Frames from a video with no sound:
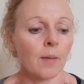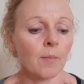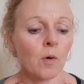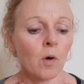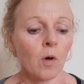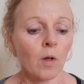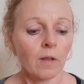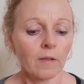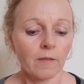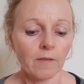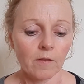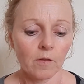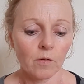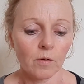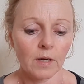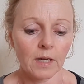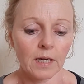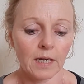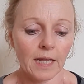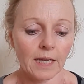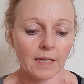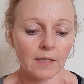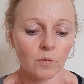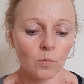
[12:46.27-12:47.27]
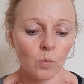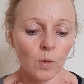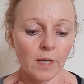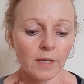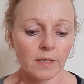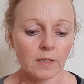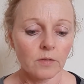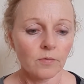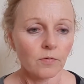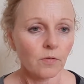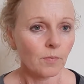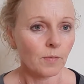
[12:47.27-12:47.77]
Also collects
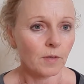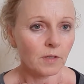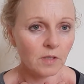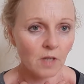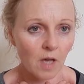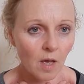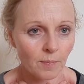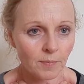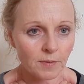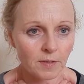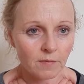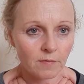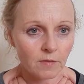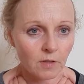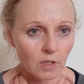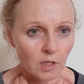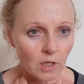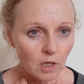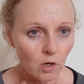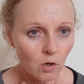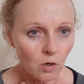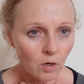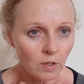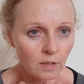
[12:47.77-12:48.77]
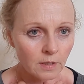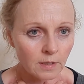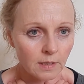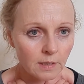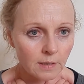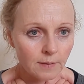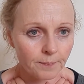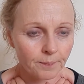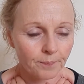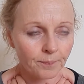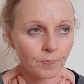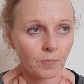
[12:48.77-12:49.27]
waste from the tops of your lungs.
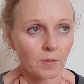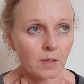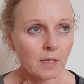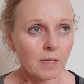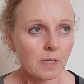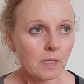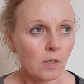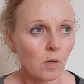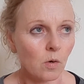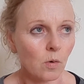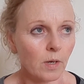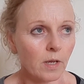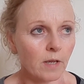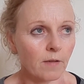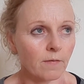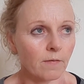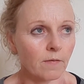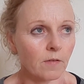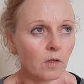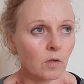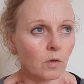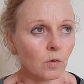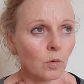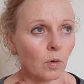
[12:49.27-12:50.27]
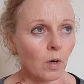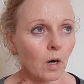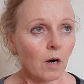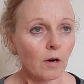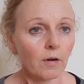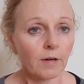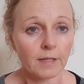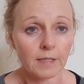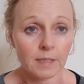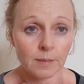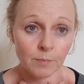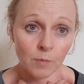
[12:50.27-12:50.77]
So if you
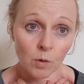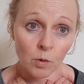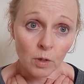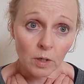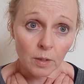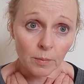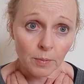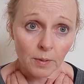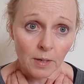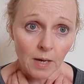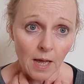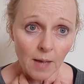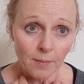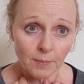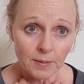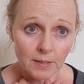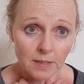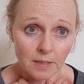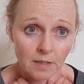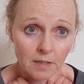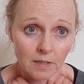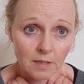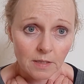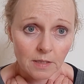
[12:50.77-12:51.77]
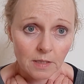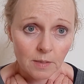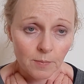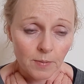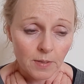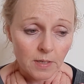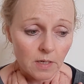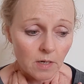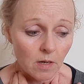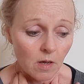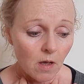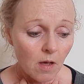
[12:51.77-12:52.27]
are a smoker, perhaps there is a
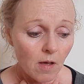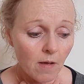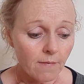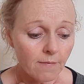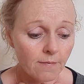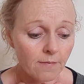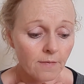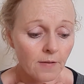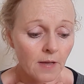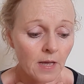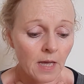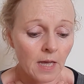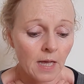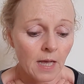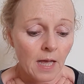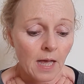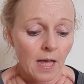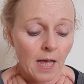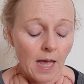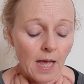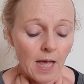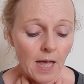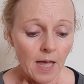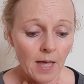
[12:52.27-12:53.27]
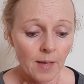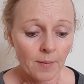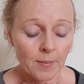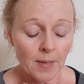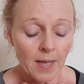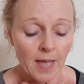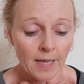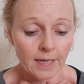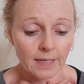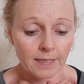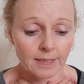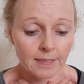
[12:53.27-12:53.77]
bit of
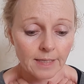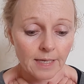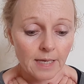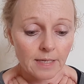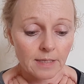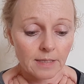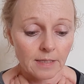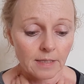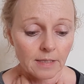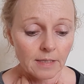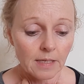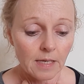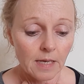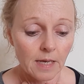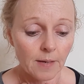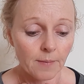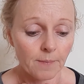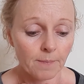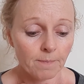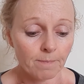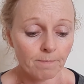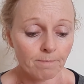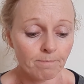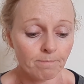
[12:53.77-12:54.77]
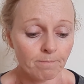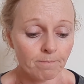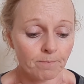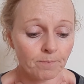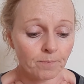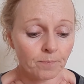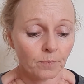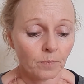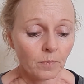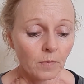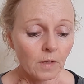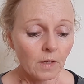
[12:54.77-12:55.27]
excess kind
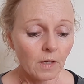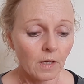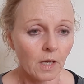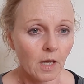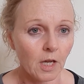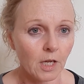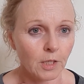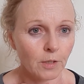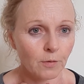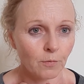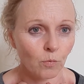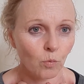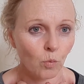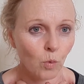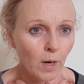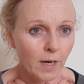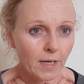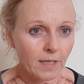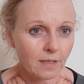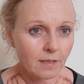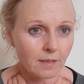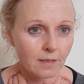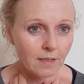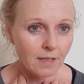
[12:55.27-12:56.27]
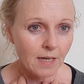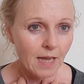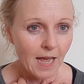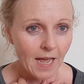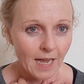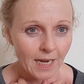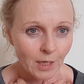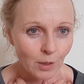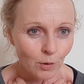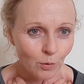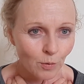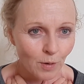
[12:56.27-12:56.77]
of waste
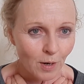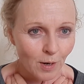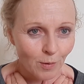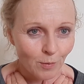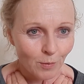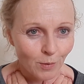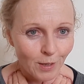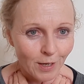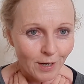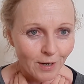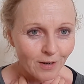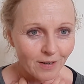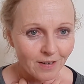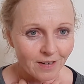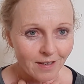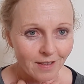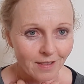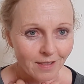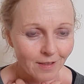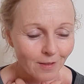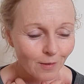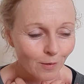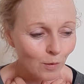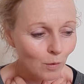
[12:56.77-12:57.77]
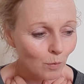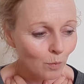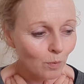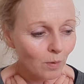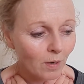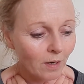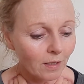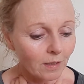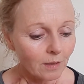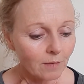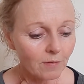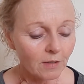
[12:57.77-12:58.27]
hanging around there in the
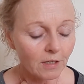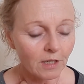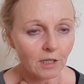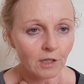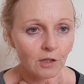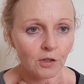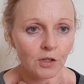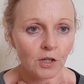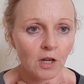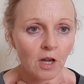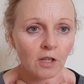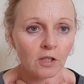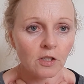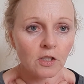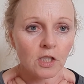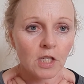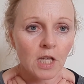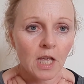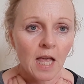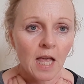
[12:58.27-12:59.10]
supraclavicular notch.